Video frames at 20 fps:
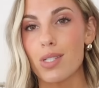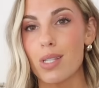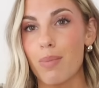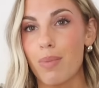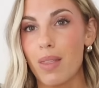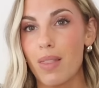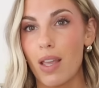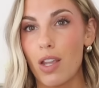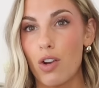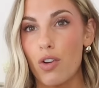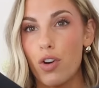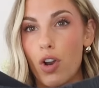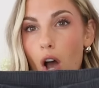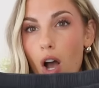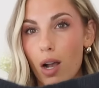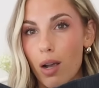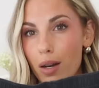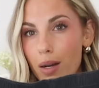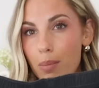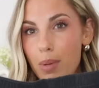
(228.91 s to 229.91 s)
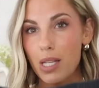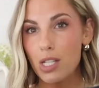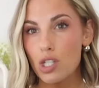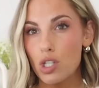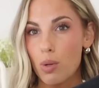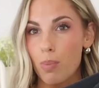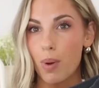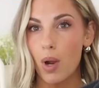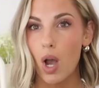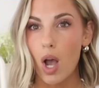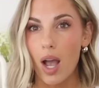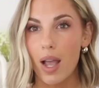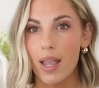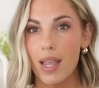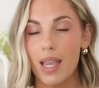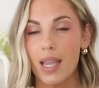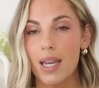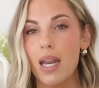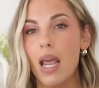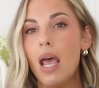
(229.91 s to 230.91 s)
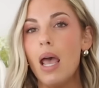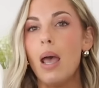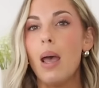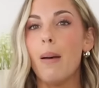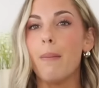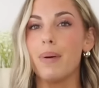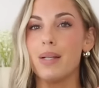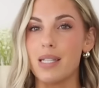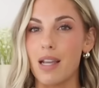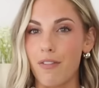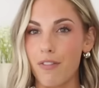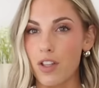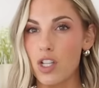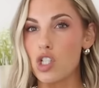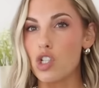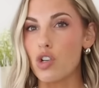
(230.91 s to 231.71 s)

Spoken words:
something that you're not going to be super hot in, but definitely